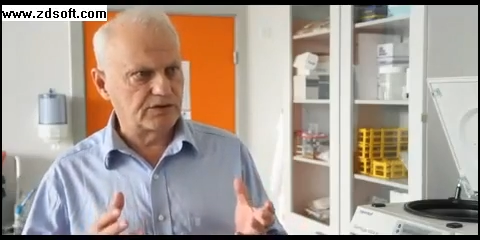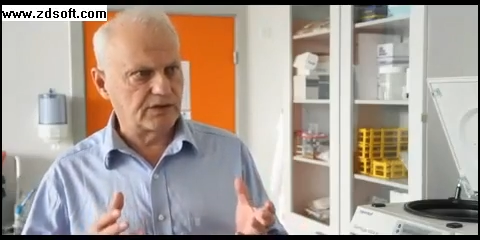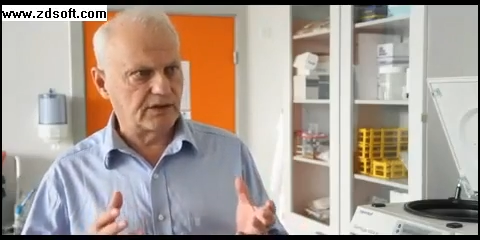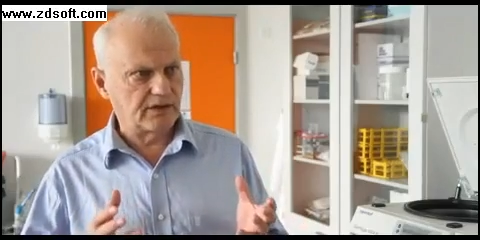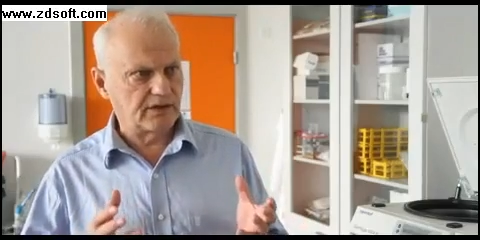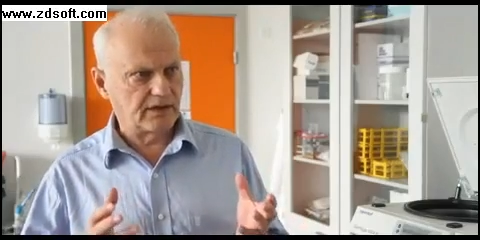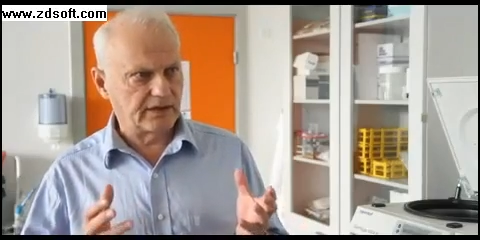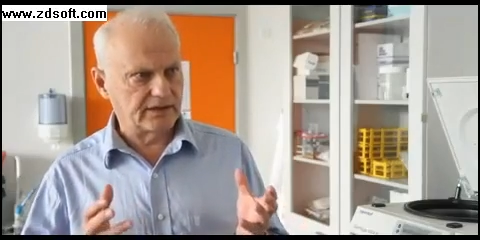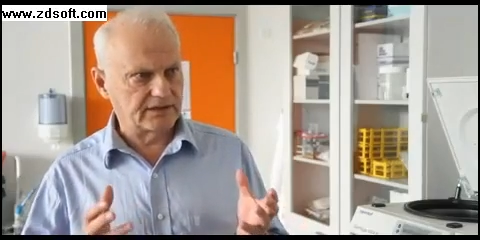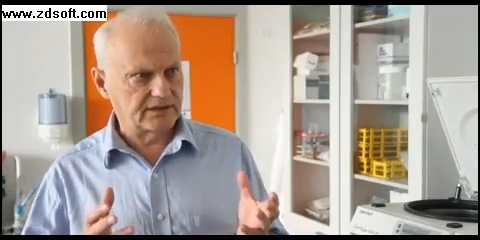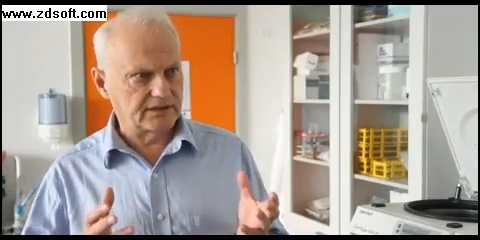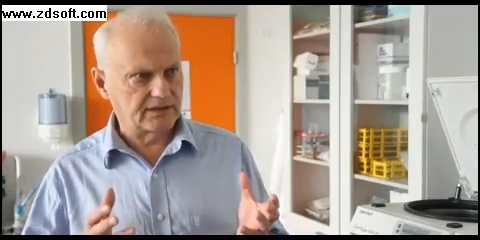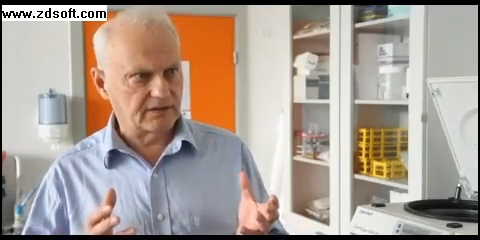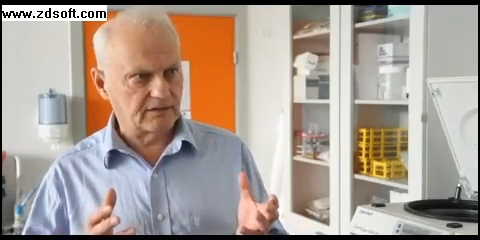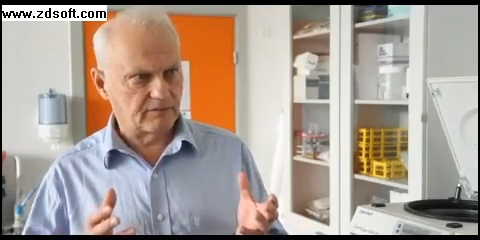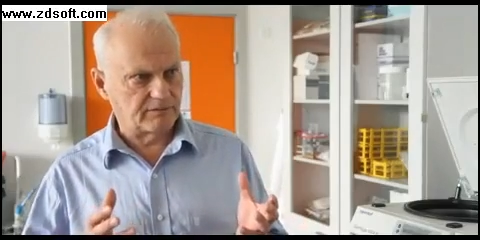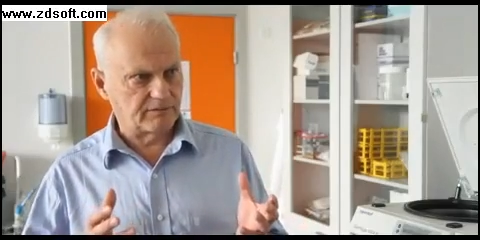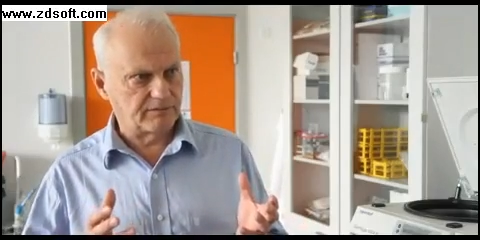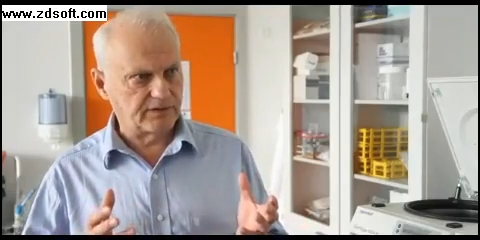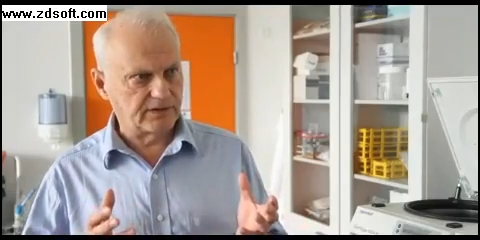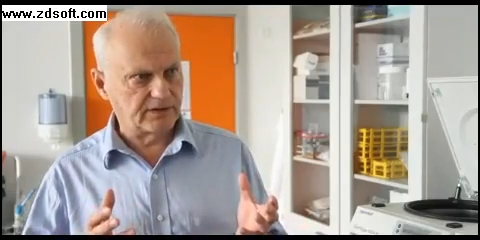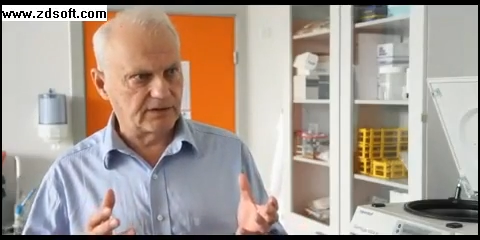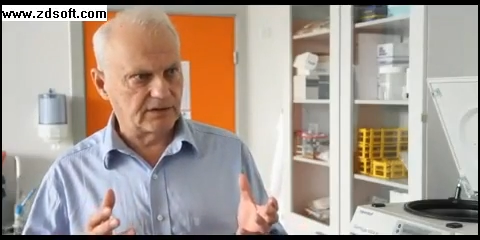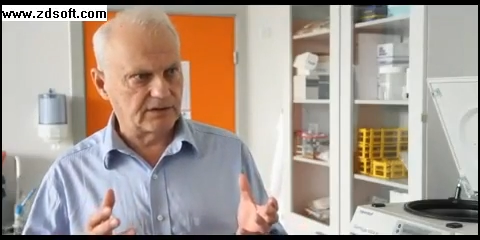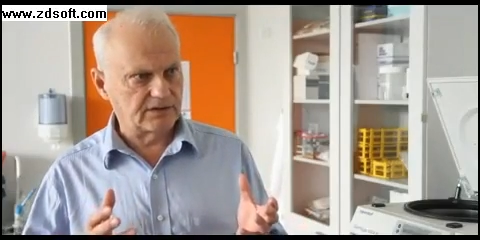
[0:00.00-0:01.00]
electrical
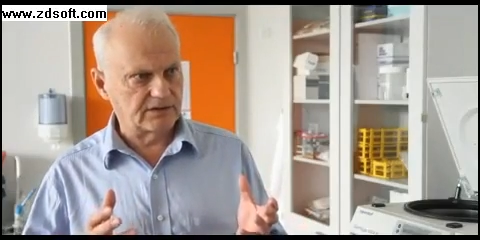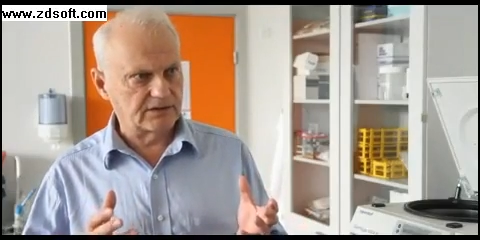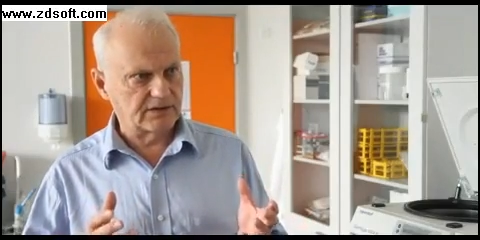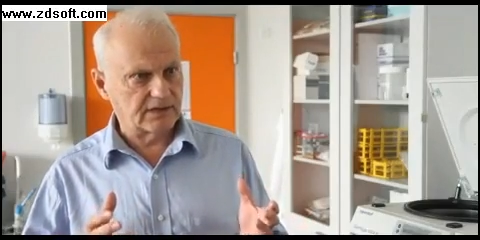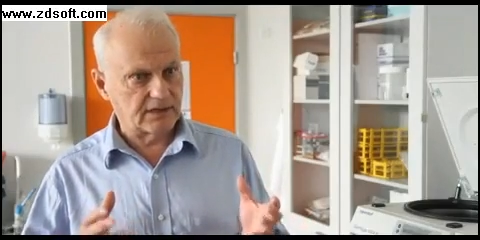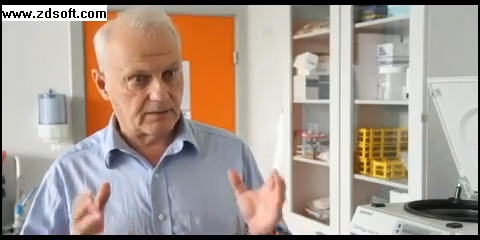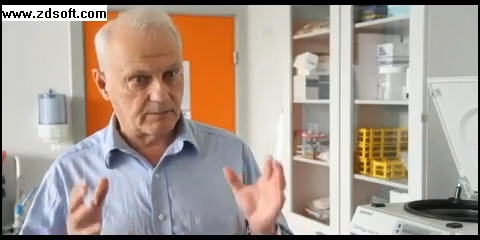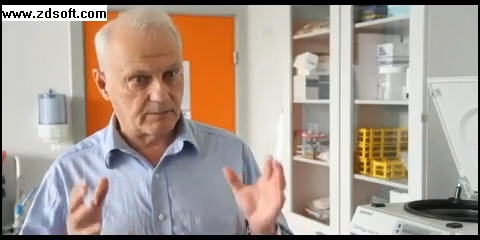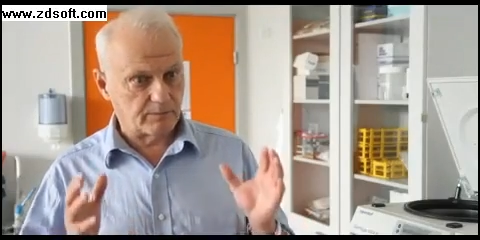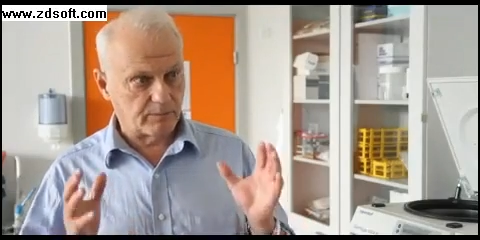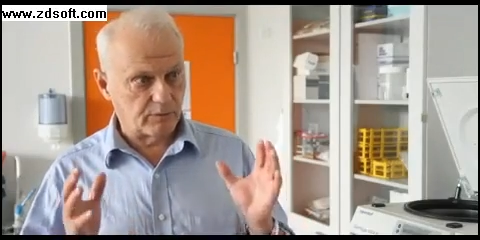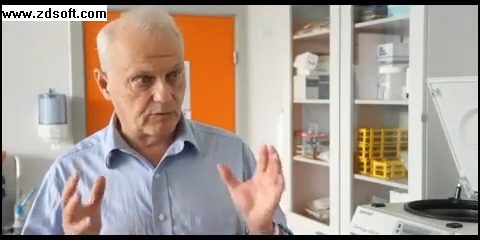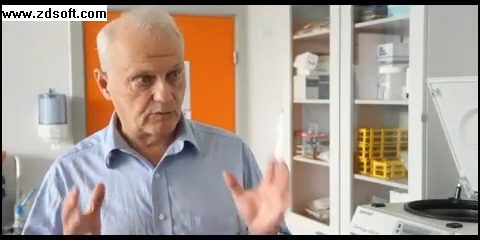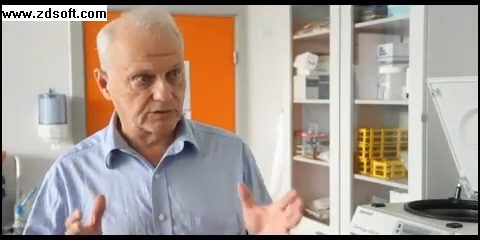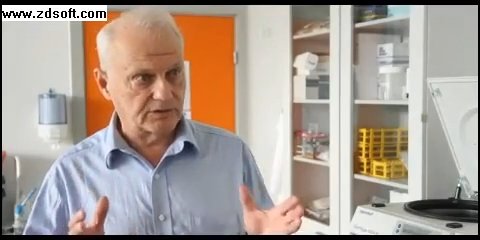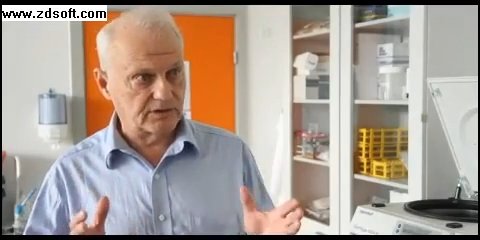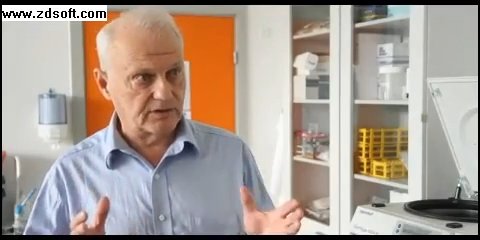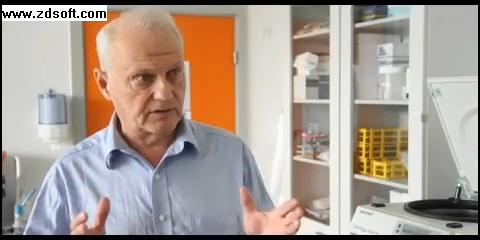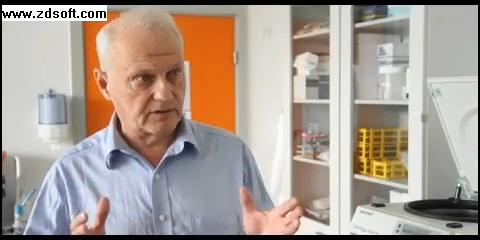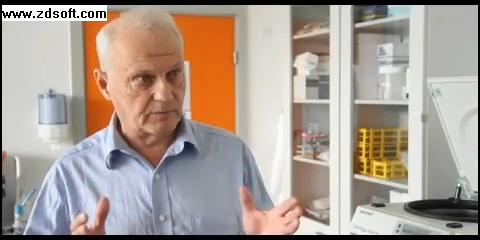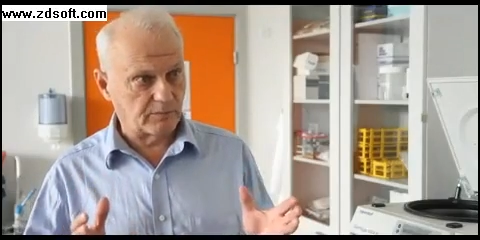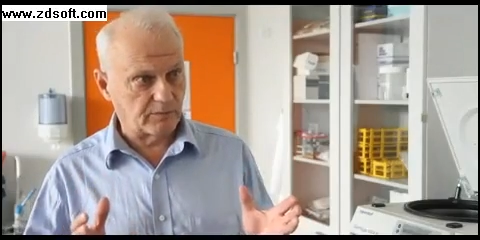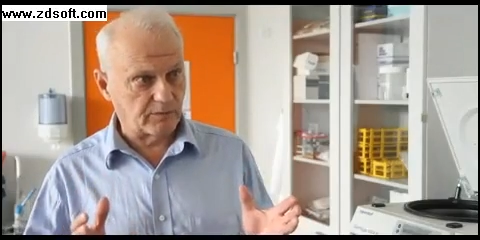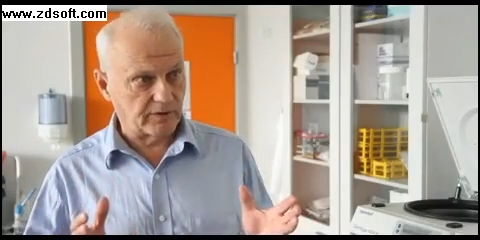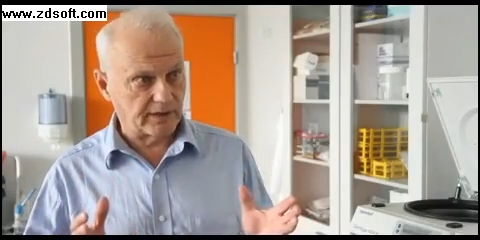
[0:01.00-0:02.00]
fields that are imposed
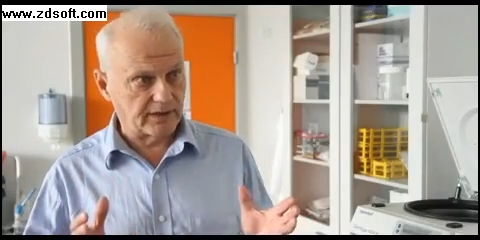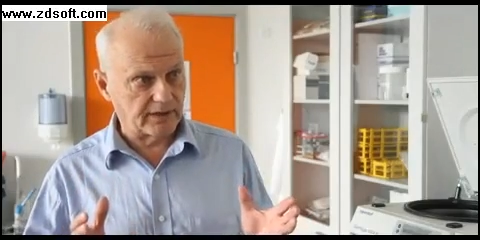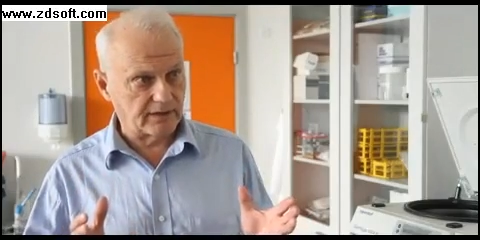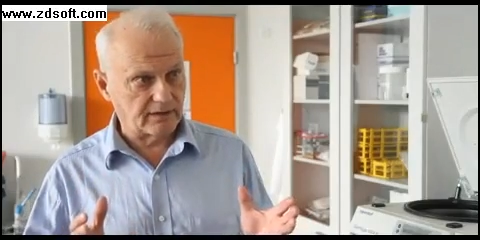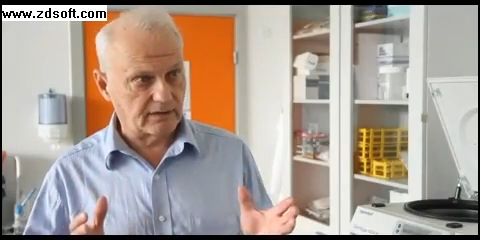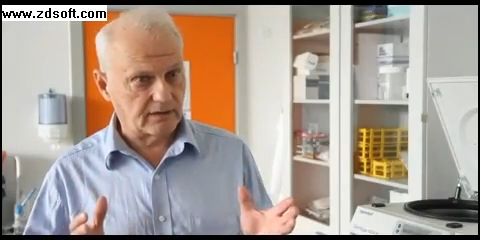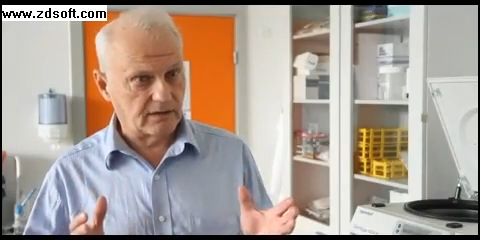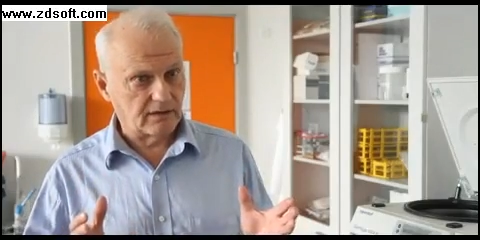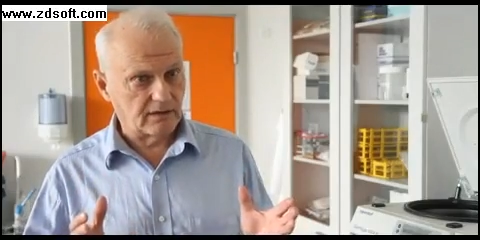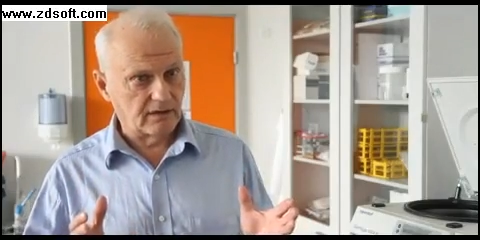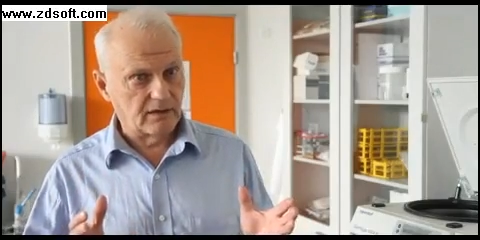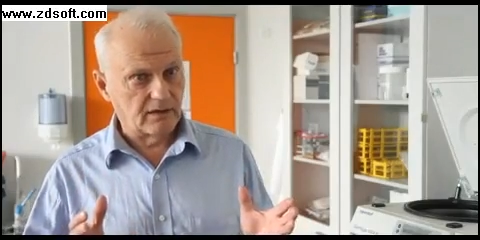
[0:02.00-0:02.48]
on the brain,